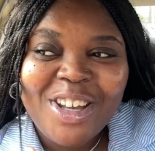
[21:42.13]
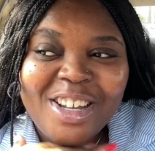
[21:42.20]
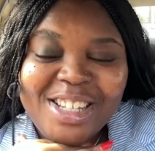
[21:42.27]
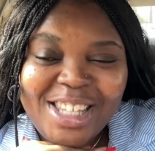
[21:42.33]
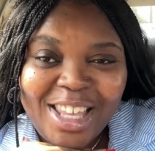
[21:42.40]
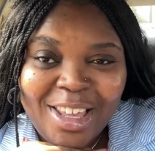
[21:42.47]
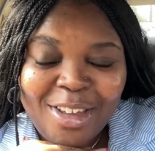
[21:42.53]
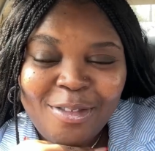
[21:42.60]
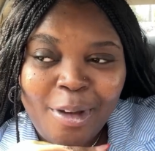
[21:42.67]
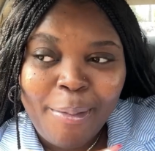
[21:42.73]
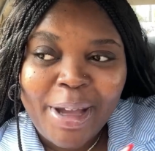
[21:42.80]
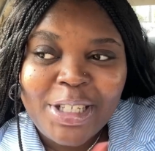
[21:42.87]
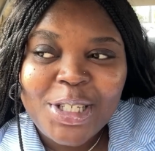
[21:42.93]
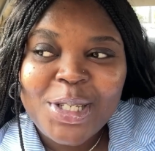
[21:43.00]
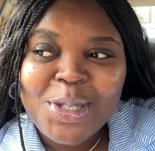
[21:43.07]
Year's Eve. I'm
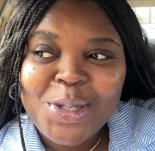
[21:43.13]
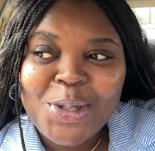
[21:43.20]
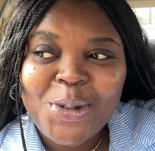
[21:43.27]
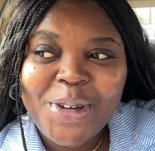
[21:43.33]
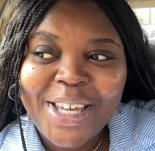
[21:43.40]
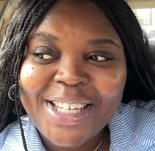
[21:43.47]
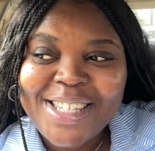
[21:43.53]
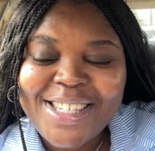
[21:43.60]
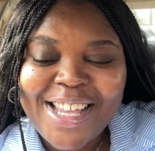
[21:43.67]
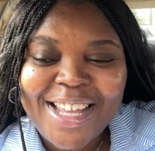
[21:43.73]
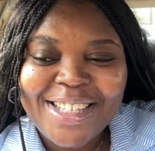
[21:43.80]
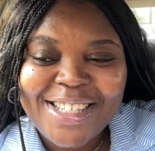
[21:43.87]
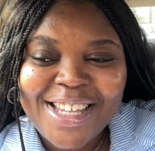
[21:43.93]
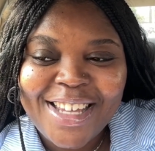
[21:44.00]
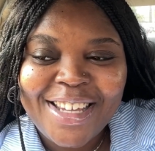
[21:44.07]
actually so
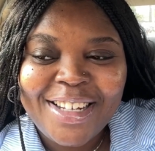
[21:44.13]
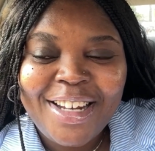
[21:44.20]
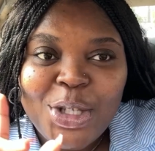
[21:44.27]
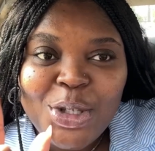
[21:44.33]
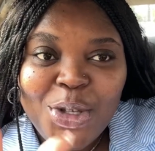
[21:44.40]
excited.